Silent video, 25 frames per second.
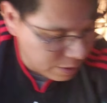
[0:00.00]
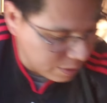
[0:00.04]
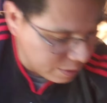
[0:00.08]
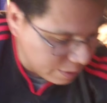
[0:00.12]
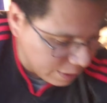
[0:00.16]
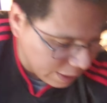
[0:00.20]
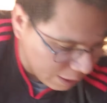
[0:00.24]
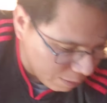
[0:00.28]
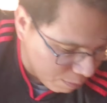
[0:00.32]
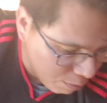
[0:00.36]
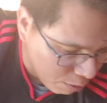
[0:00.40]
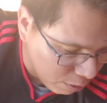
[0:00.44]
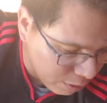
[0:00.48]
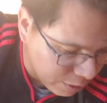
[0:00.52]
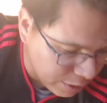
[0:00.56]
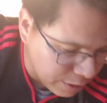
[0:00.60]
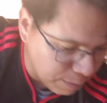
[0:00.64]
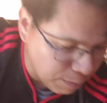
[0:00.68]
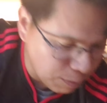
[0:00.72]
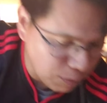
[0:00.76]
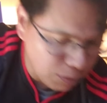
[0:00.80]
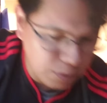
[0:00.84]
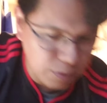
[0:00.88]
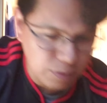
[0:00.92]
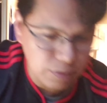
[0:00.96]
take
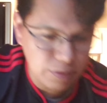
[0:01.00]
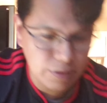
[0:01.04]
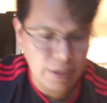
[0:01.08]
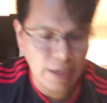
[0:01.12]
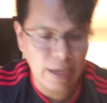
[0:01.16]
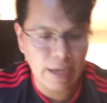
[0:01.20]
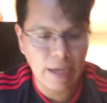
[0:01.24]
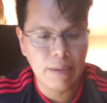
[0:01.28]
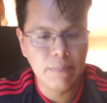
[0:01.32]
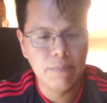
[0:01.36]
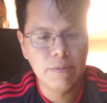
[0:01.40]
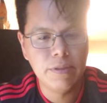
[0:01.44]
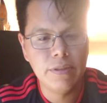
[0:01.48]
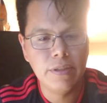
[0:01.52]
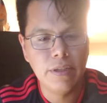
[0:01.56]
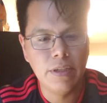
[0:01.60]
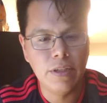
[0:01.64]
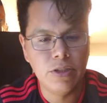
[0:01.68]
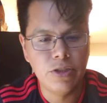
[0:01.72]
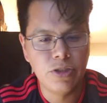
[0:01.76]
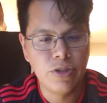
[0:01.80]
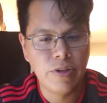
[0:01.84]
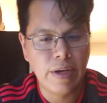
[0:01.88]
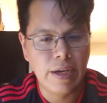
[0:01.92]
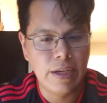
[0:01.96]
multiple times to
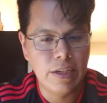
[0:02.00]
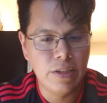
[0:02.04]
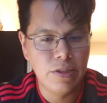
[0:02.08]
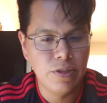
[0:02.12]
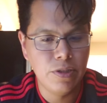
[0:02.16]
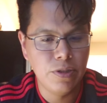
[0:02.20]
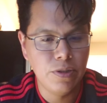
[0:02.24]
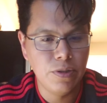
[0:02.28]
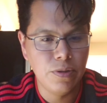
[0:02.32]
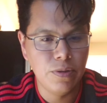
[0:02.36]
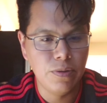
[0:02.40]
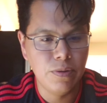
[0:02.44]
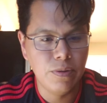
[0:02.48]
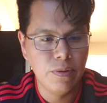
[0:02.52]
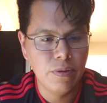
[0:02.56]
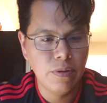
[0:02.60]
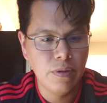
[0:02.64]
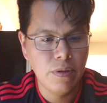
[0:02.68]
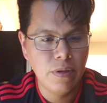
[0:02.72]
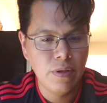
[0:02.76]
try to